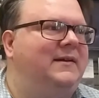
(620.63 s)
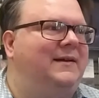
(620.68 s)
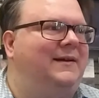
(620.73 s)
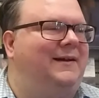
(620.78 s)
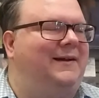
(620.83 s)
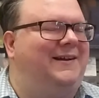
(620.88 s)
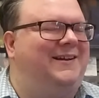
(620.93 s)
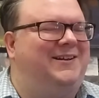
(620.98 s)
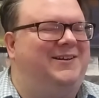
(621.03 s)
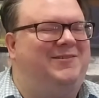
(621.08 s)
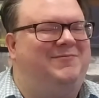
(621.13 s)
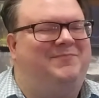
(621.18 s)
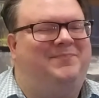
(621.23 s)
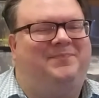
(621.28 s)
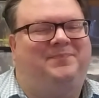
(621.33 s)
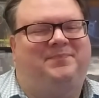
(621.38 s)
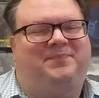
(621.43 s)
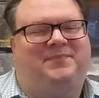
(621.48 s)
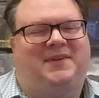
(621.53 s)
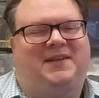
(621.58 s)

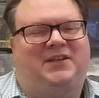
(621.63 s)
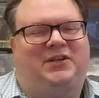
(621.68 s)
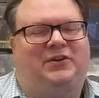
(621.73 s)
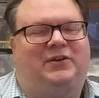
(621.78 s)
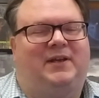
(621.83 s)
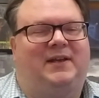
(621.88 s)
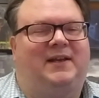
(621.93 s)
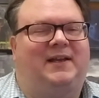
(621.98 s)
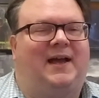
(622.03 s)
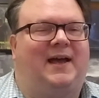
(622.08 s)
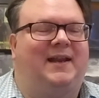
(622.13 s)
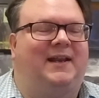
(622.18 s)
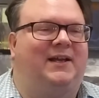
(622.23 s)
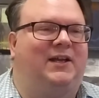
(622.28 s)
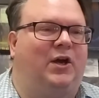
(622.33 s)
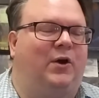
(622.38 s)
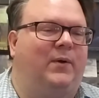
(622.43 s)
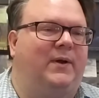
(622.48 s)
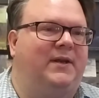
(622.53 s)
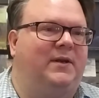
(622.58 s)
Um, you can kind of
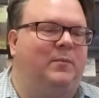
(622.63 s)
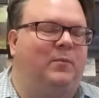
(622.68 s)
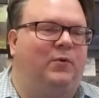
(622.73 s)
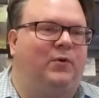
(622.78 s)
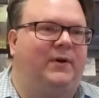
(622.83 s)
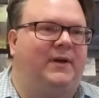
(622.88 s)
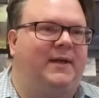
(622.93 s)
go into more